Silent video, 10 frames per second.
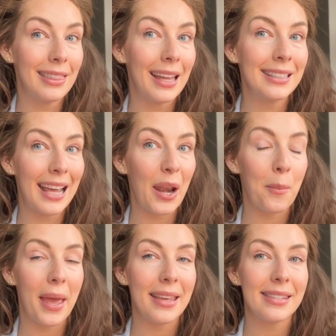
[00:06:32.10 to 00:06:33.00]
that
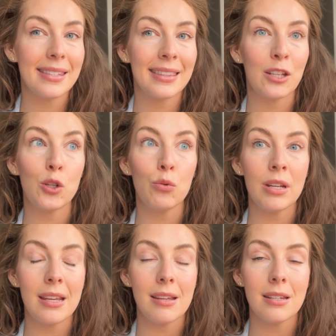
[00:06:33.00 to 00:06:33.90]
database that you
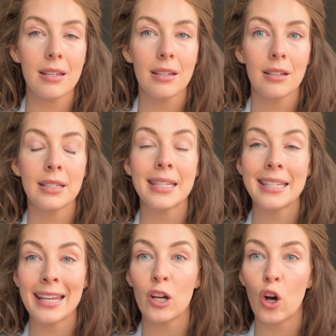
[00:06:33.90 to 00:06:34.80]
need to
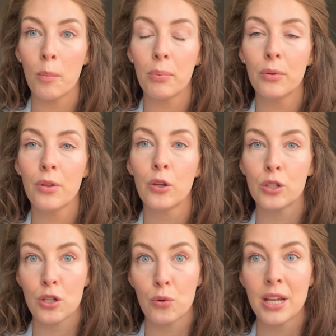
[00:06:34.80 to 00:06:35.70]
sync up your
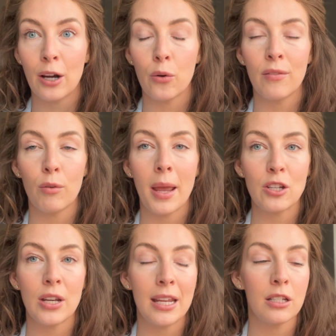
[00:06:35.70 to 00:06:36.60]
Zotero
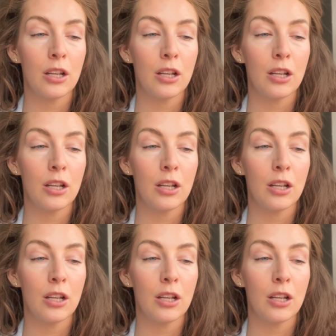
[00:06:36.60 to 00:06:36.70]
information into